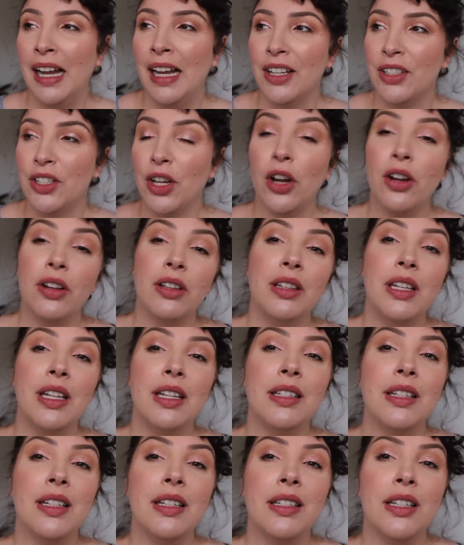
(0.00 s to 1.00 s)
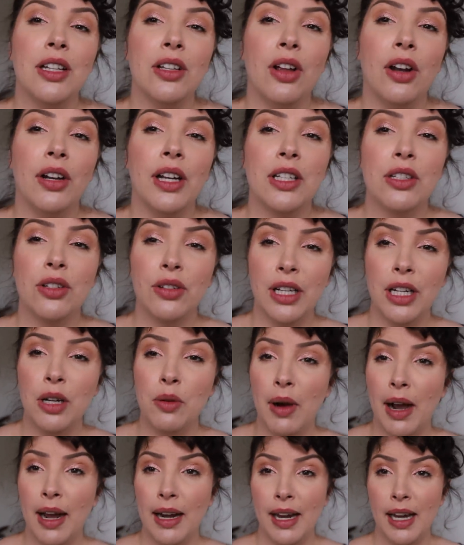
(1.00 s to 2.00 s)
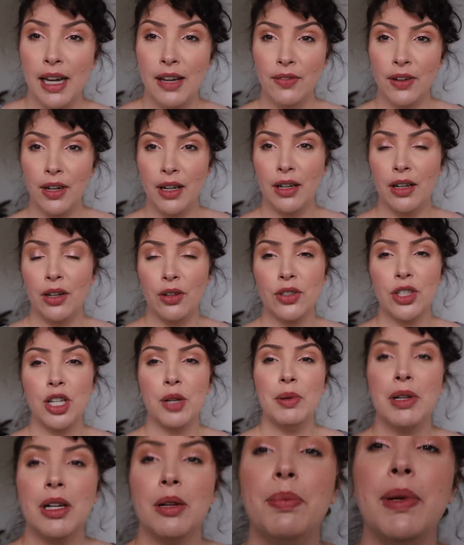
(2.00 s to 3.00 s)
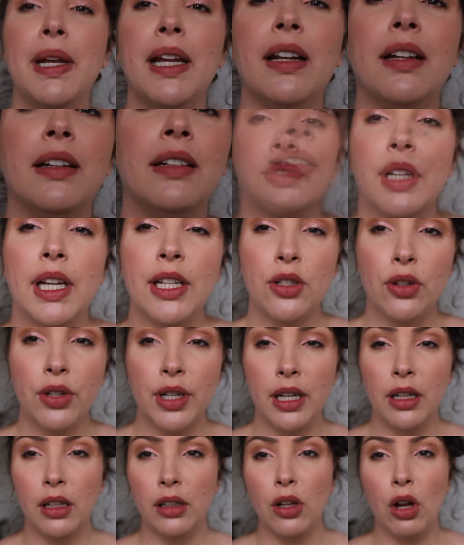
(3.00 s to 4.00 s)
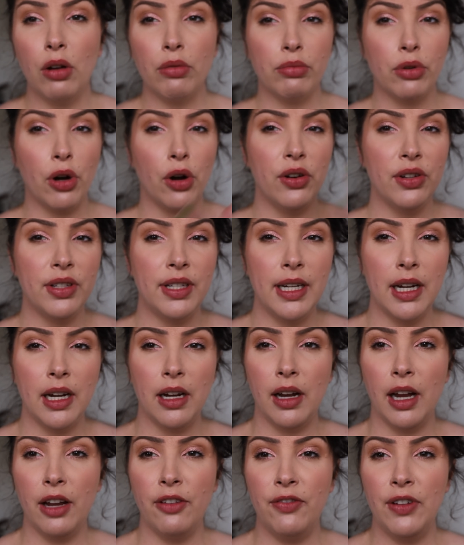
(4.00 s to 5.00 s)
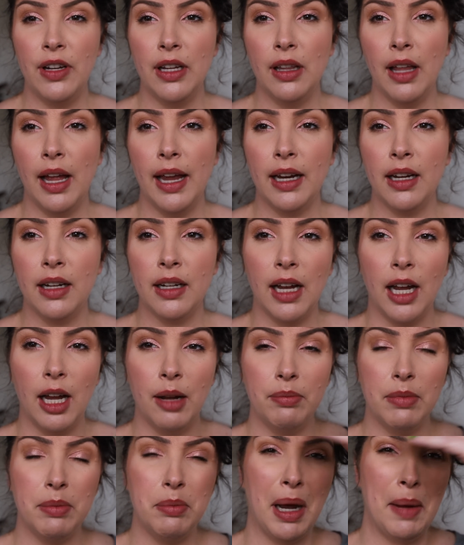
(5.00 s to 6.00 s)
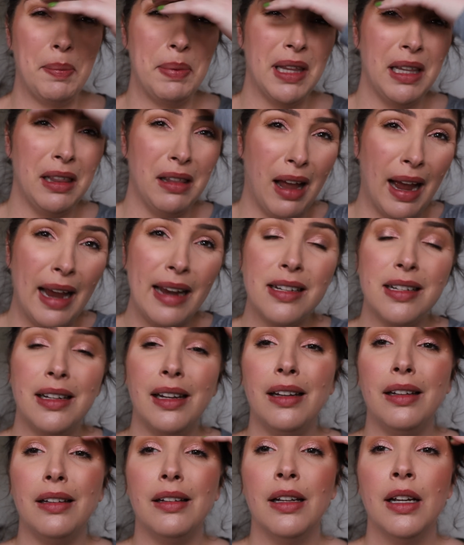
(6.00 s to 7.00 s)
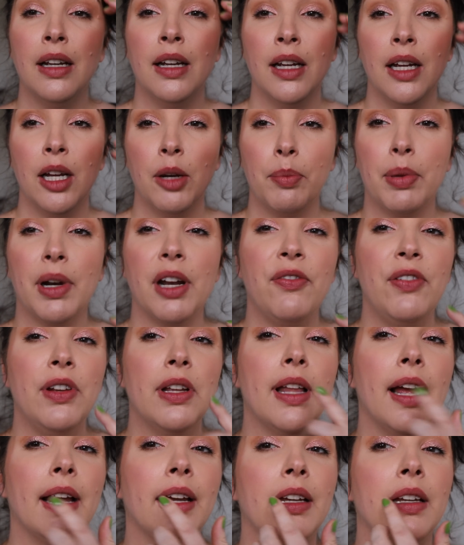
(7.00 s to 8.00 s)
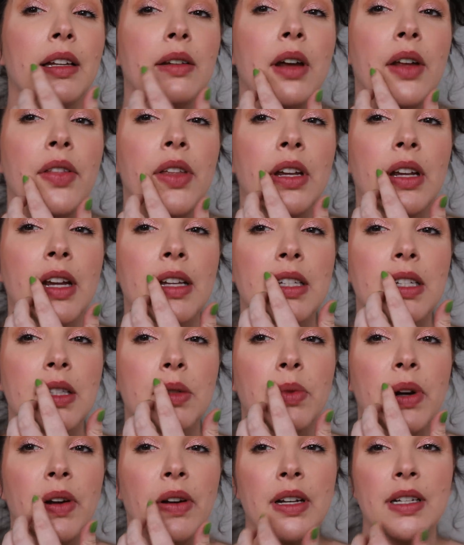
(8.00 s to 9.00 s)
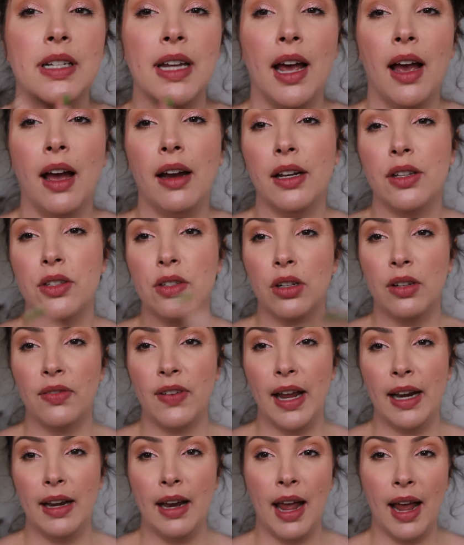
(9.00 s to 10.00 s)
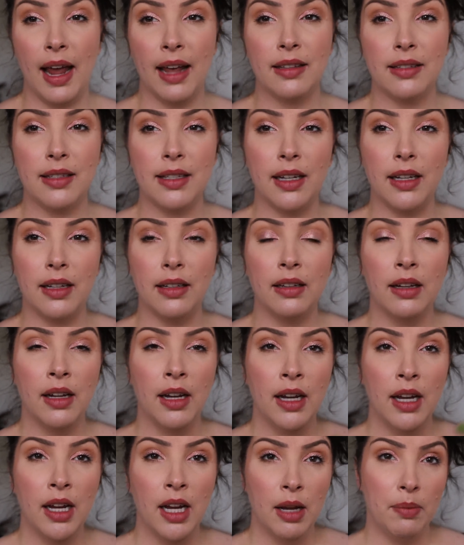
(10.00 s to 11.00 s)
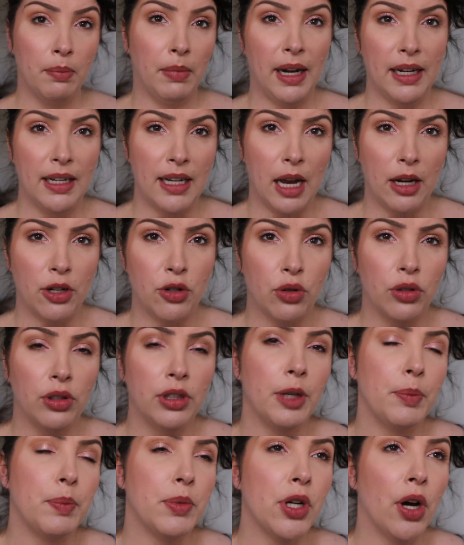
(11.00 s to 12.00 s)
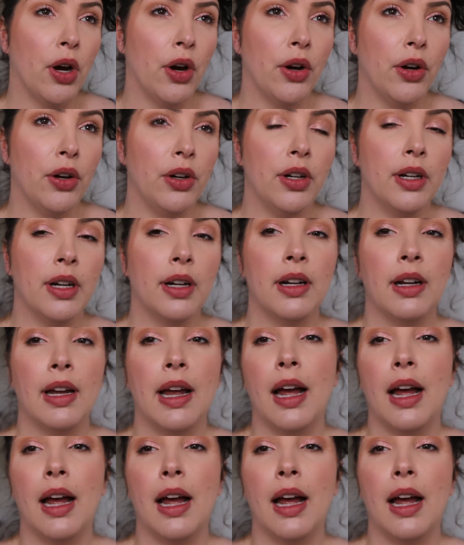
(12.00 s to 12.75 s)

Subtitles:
So this is still on. It's looking quite even. I'll zoom in a bit. It's looking a lot rosier, I feel like. Might be the lighting, but I feel like, I think as it's wearing down, it's sort of enhancing my natural lip tone.